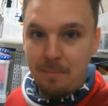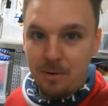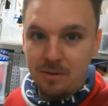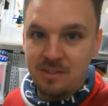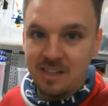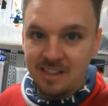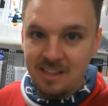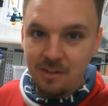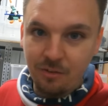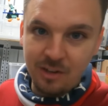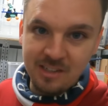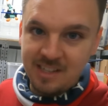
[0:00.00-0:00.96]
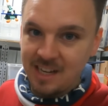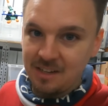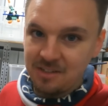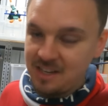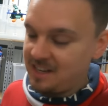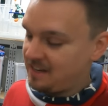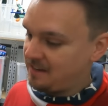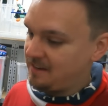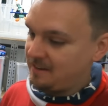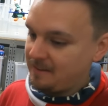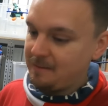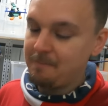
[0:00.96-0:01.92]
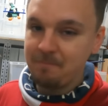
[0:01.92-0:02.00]
proves it. These free sales here,
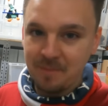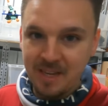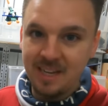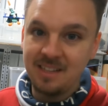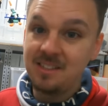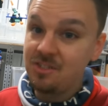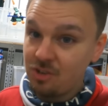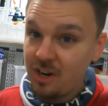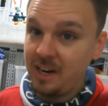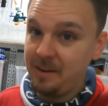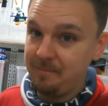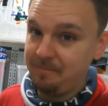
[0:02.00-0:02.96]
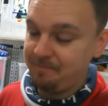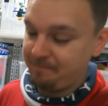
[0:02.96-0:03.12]
yeah, try it.